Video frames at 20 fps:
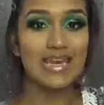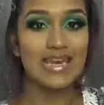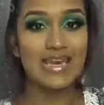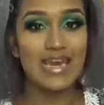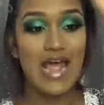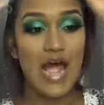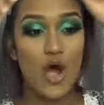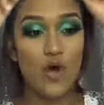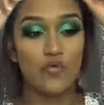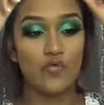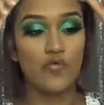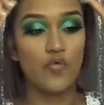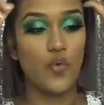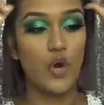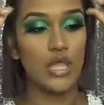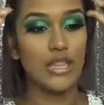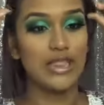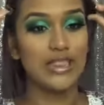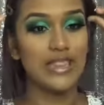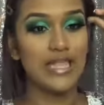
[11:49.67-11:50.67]
Now
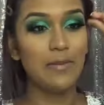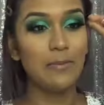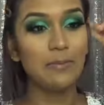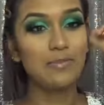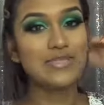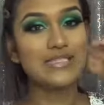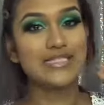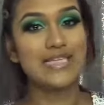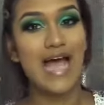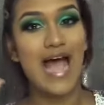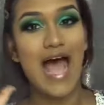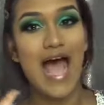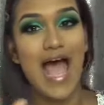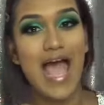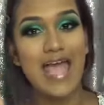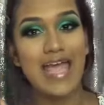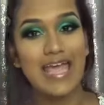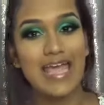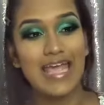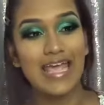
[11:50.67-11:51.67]
for lips,
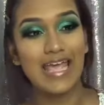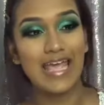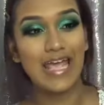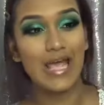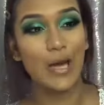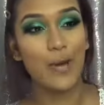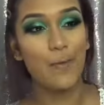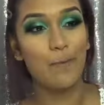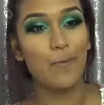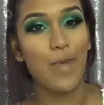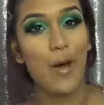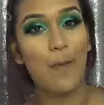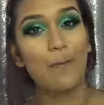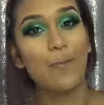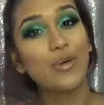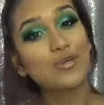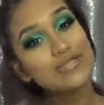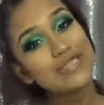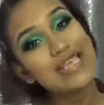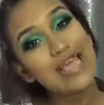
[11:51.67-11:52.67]
I am
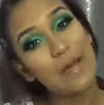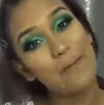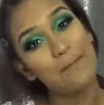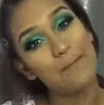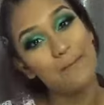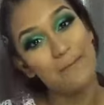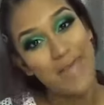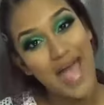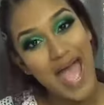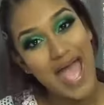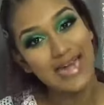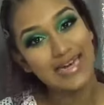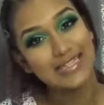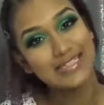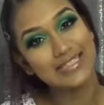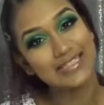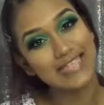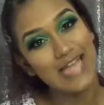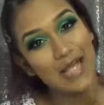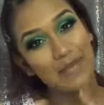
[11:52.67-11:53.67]
mostly a matte
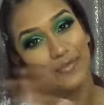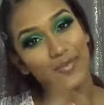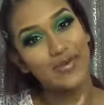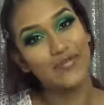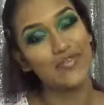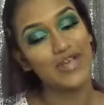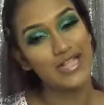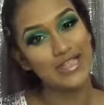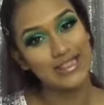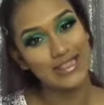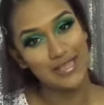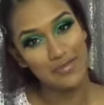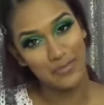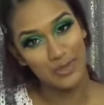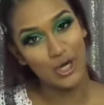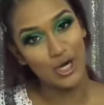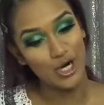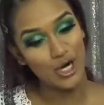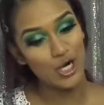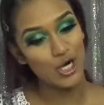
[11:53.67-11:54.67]
type of lip
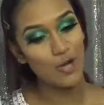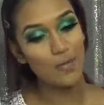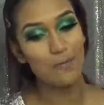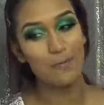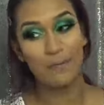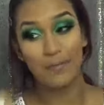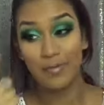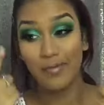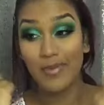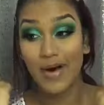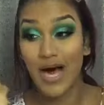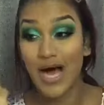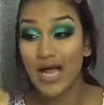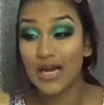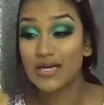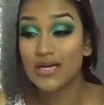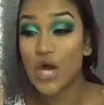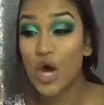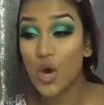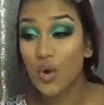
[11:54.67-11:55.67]
girl,
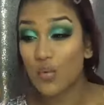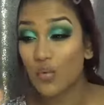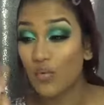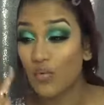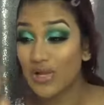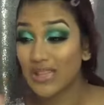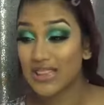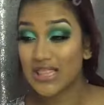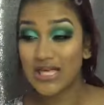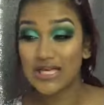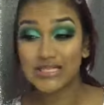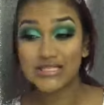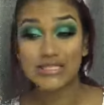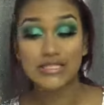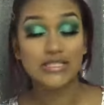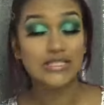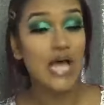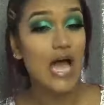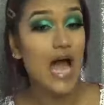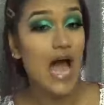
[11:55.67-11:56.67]
but with this
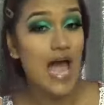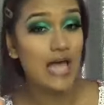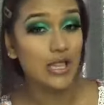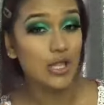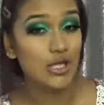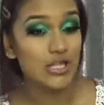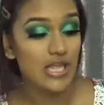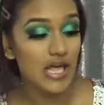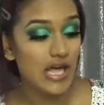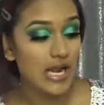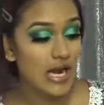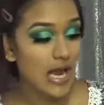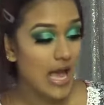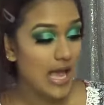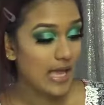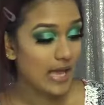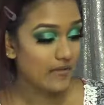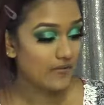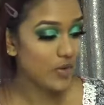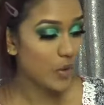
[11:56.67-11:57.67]
eye look that
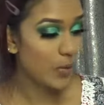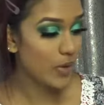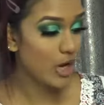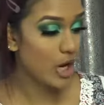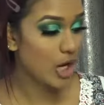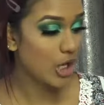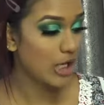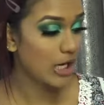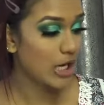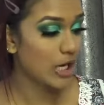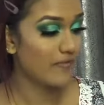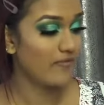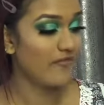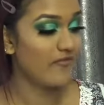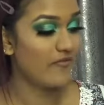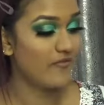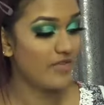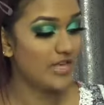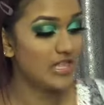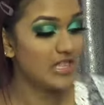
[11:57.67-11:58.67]
I have going on here, I'm
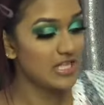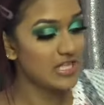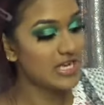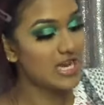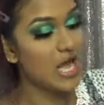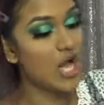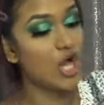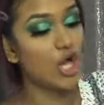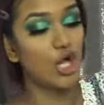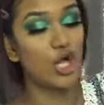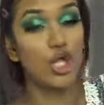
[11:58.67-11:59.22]
feeling a